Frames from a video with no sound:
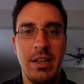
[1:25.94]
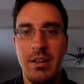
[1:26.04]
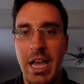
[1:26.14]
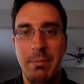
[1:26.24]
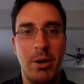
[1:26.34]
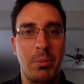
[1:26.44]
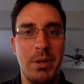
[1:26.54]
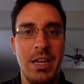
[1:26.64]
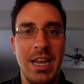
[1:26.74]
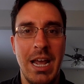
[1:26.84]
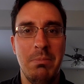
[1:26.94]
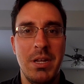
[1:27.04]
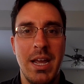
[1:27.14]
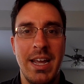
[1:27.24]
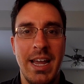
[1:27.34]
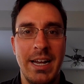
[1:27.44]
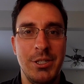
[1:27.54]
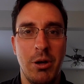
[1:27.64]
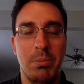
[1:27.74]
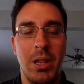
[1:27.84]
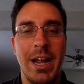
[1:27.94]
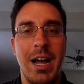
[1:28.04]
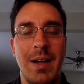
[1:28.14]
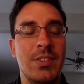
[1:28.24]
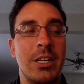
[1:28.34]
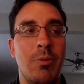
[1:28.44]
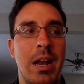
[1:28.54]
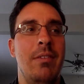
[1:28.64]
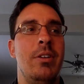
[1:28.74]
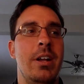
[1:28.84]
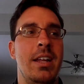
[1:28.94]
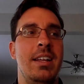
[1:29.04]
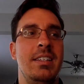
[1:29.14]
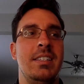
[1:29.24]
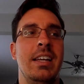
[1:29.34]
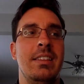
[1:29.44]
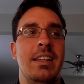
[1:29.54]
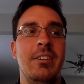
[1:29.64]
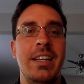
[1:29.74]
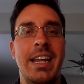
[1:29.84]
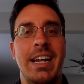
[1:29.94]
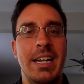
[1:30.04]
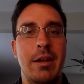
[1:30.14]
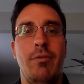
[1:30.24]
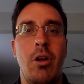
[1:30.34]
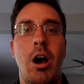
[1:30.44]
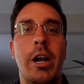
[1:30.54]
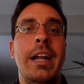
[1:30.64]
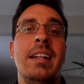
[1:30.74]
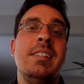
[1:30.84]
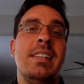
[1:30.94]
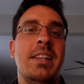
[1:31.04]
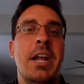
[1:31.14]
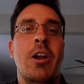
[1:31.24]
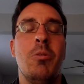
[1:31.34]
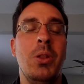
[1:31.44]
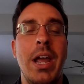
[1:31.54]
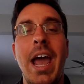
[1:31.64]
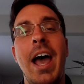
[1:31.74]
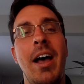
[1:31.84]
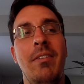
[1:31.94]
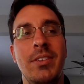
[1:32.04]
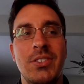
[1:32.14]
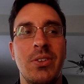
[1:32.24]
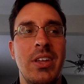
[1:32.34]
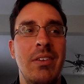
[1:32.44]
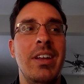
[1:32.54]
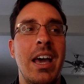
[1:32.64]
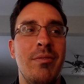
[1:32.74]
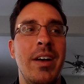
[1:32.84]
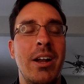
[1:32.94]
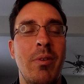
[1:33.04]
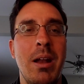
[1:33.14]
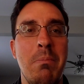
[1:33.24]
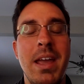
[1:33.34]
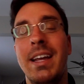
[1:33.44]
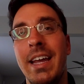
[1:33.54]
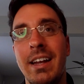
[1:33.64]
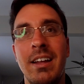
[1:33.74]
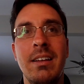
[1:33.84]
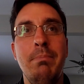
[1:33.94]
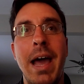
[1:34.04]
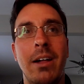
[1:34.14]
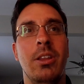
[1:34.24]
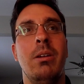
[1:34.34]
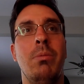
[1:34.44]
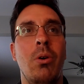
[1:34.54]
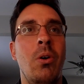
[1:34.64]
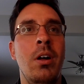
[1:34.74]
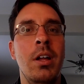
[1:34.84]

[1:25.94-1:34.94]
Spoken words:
MLB, NBA, NHL playoffs, like whatever it is, like they're getting a different audience than they normally have. And so they've got to find a way to make it palatable